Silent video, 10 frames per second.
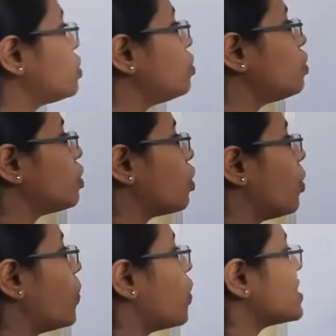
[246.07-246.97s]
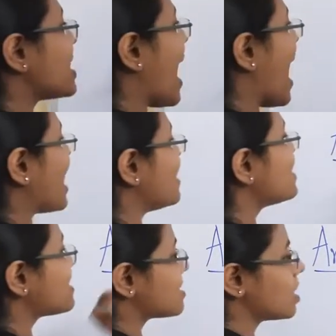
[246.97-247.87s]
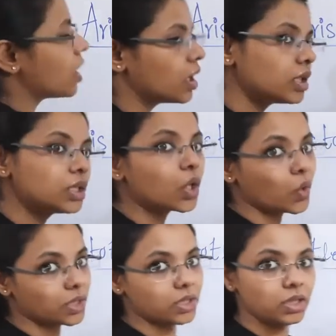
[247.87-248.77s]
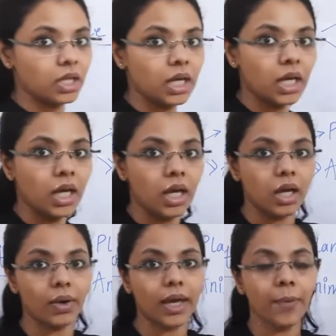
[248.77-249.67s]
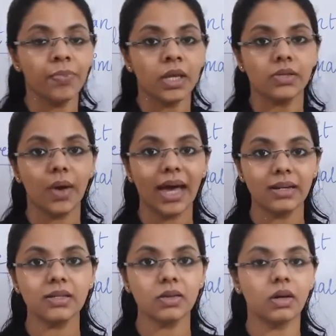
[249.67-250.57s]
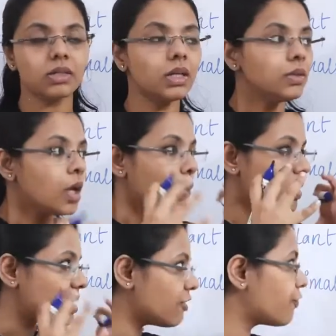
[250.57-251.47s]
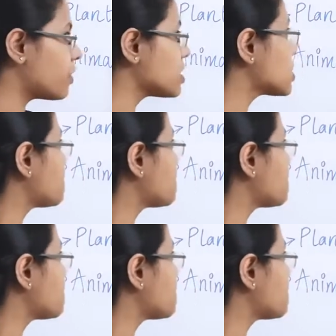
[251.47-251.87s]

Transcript: two group was Aristotle. Okay, so Aristotle was the first